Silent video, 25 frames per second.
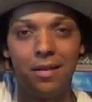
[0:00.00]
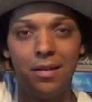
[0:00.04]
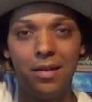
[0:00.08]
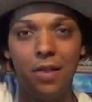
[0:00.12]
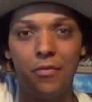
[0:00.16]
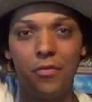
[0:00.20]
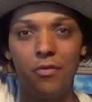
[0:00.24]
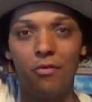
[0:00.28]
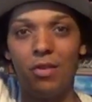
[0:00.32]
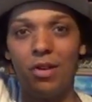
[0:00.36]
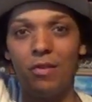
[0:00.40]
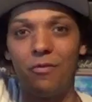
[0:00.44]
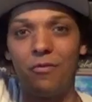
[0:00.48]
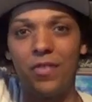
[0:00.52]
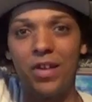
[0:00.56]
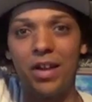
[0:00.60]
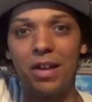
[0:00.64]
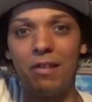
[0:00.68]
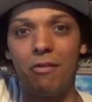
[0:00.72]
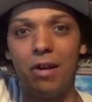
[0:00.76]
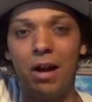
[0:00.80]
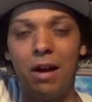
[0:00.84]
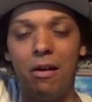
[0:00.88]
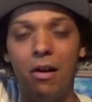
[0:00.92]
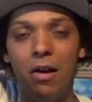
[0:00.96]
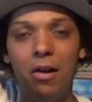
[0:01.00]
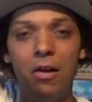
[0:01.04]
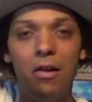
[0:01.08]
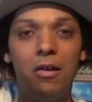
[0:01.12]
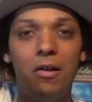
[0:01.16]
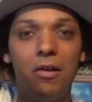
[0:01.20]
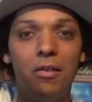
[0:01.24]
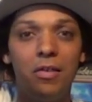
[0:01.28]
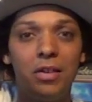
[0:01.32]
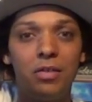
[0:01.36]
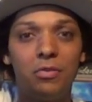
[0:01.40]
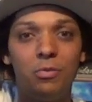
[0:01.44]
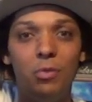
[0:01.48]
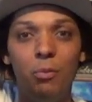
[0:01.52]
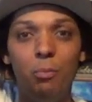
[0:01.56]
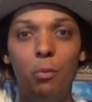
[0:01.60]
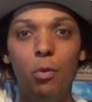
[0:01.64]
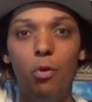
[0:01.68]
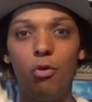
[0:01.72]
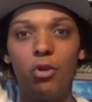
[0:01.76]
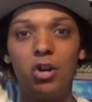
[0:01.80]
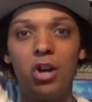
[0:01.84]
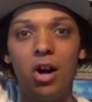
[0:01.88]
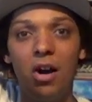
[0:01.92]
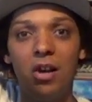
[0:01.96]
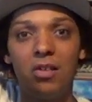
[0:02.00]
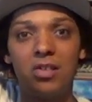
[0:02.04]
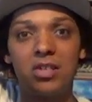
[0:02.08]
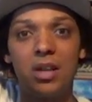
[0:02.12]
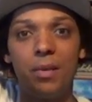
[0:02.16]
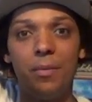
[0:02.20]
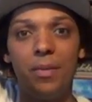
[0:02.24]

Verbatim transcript: you have to like figure out oh, there's more cars